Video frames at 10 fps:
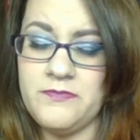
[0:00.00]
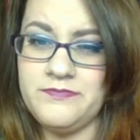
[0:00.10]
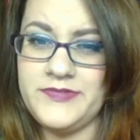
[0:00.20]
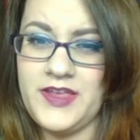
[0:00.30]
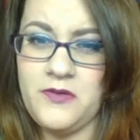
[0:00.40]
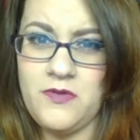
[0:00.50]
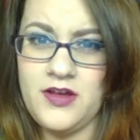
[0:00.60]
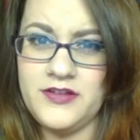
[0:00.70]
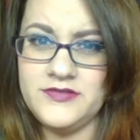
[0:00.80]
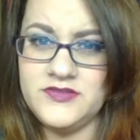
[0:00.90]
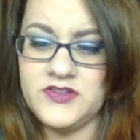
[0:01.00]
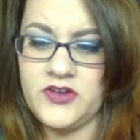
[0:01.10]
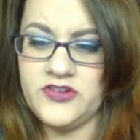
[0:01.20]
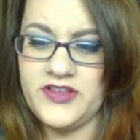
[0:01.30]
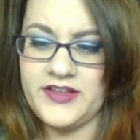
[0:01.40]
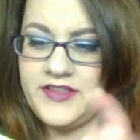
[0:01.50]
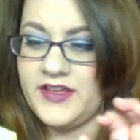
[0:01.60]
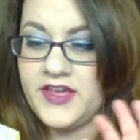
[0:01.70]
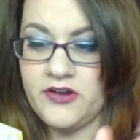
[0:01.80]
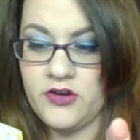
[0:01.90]
the day one, so I just had
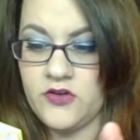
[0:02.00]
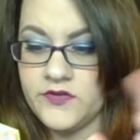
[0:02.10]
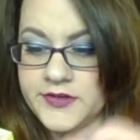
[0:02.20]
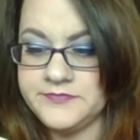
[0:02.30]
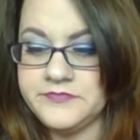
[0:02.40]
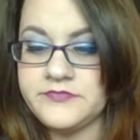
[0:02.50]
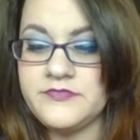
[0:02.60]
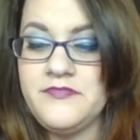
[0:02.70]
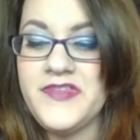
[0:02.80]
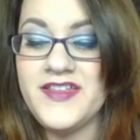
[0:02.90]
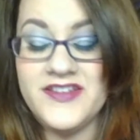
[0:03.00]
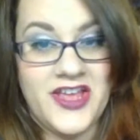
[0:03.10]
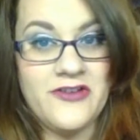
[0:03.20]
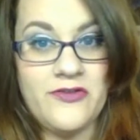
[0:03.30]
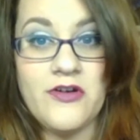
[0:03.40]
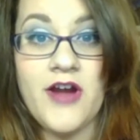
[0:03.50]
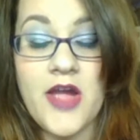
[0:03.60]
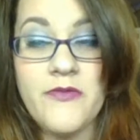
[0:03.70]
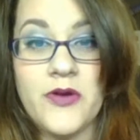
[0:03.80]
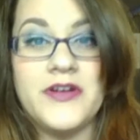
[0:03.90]
that carry over. Day four,
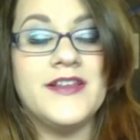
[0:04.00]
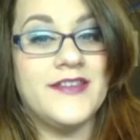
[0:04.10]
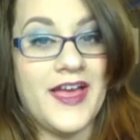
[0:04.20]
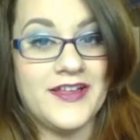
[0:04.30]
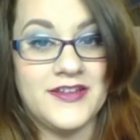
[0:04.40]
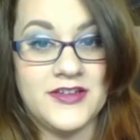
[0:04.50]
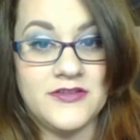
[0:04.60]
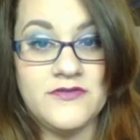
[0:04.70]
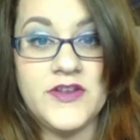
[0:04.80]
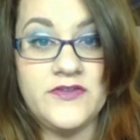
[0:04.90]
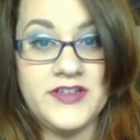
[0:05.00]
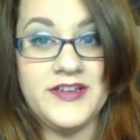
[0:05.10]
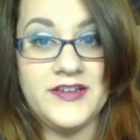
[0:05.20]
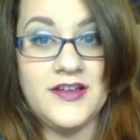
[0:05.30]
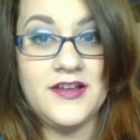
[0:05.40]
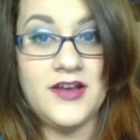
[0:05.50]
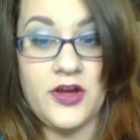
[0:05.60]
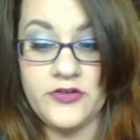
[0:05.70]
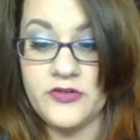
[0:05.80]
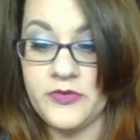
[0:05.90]
I wrote exactly
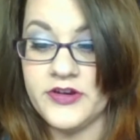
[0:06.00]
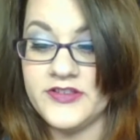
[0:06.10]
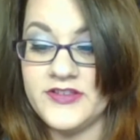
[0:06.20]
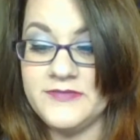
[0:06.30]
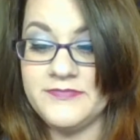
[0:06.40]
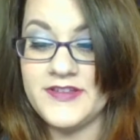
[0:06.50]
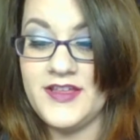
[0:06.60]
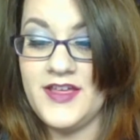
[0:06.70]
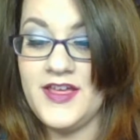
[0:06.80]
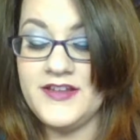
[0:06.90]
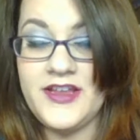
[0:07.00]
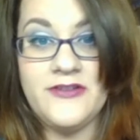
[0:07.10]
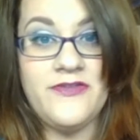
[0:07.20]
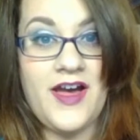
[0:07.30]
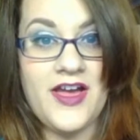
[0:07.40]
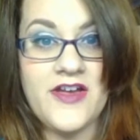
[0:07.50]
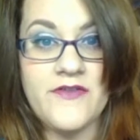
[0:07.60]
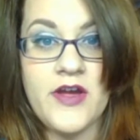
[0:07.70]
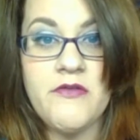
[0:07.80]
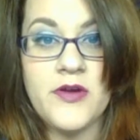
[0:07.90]
1,500 words. Day
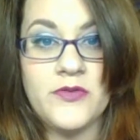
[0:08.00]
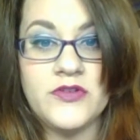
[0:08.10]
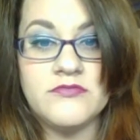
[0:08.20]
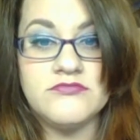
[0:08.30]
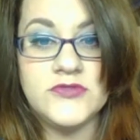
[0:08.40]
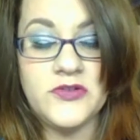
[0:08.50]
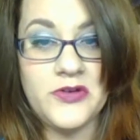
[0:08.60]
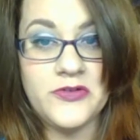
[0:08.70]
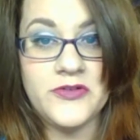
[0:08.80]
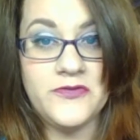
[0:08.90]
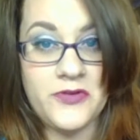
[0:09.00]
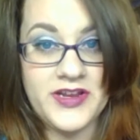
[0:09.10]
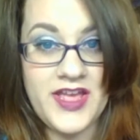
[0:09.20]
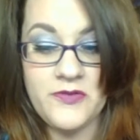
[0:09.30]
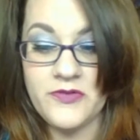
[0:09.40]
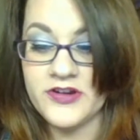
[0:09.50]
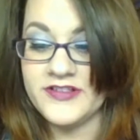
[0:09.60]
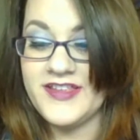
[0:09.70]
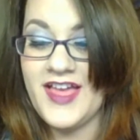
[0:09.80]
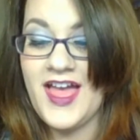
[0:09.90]
five, I wrote 248
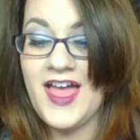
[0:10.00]
words.